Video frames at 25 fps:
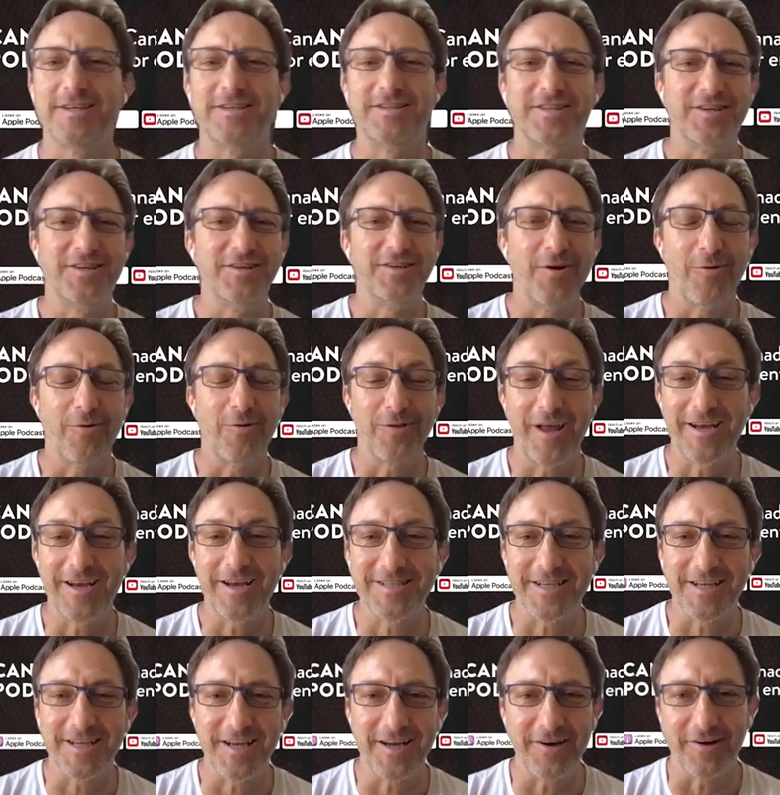sentence you don't
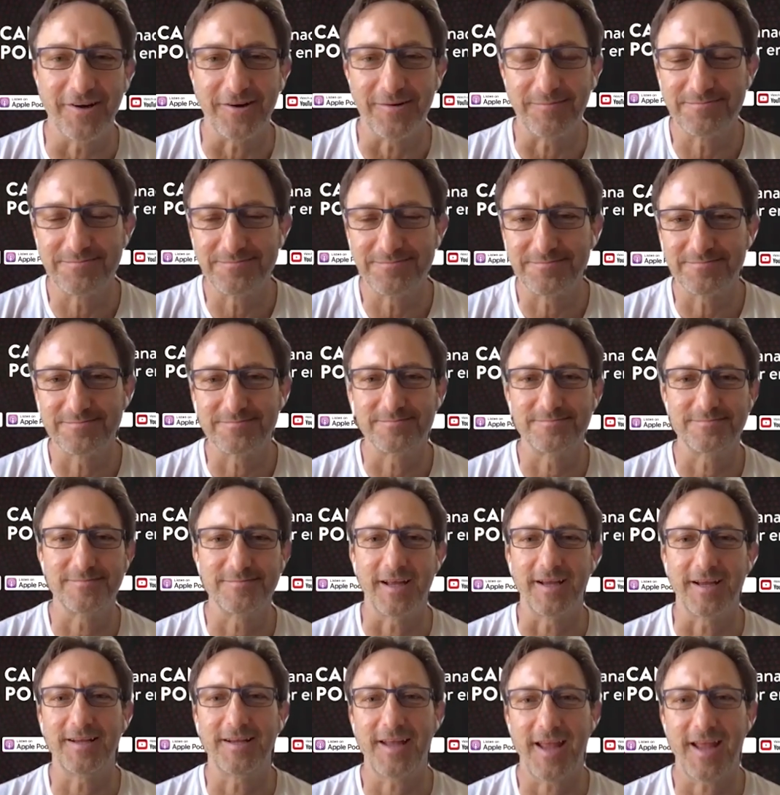like to hear?
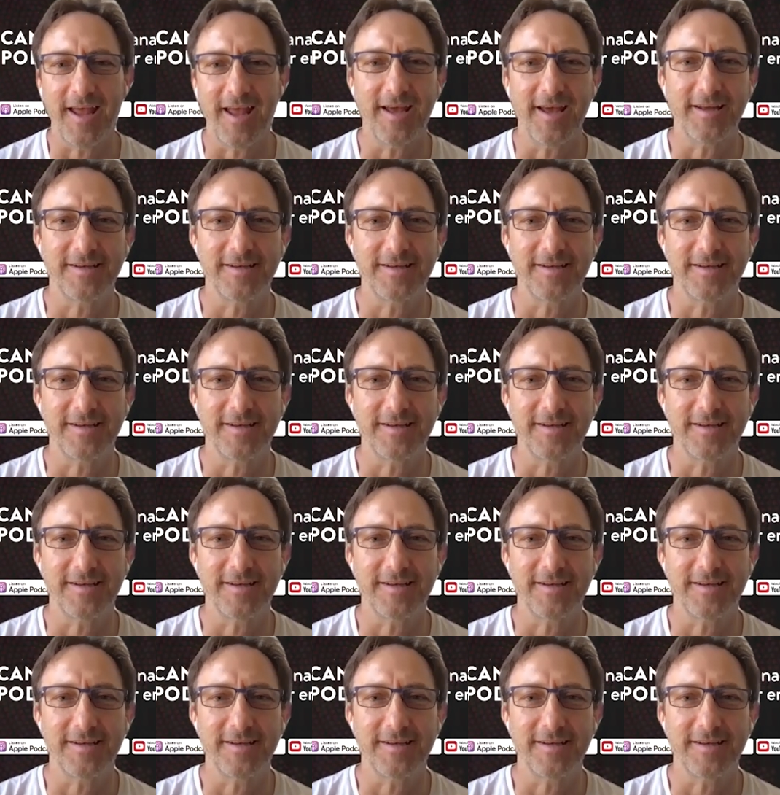Like